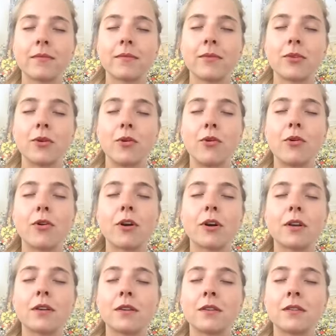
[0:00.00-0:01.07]
Your
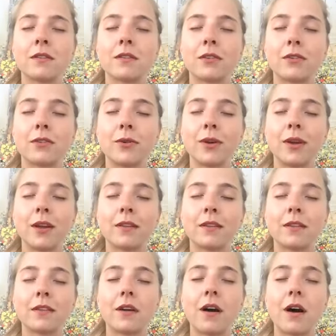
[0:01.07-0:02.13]
organs are doing its
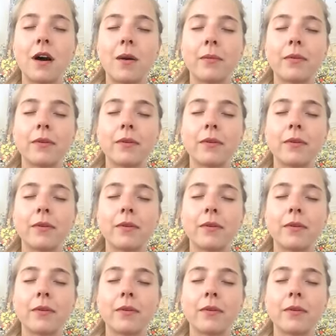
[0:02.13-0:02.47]
job.